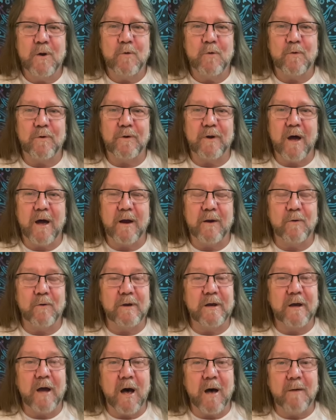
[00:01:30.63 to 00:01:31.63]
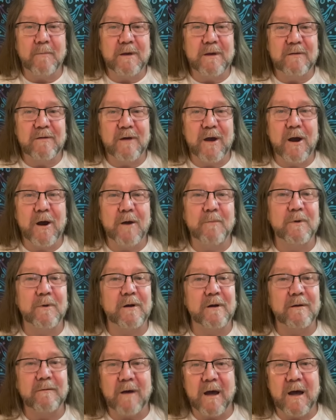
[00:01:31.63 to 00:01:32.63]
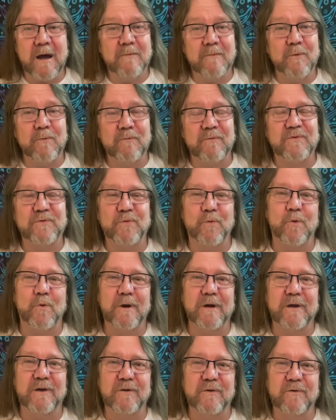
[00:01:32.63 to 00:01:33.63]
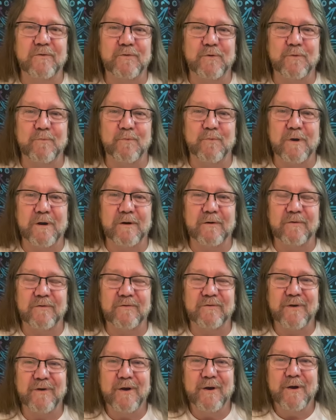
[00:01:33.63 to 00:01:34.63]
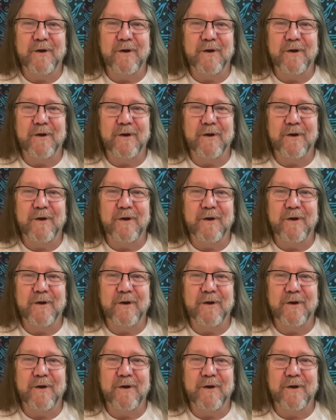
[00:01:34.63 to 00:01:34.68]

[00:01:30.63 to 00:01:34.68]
where not only I'll be there, but I have over 20 YouTube readers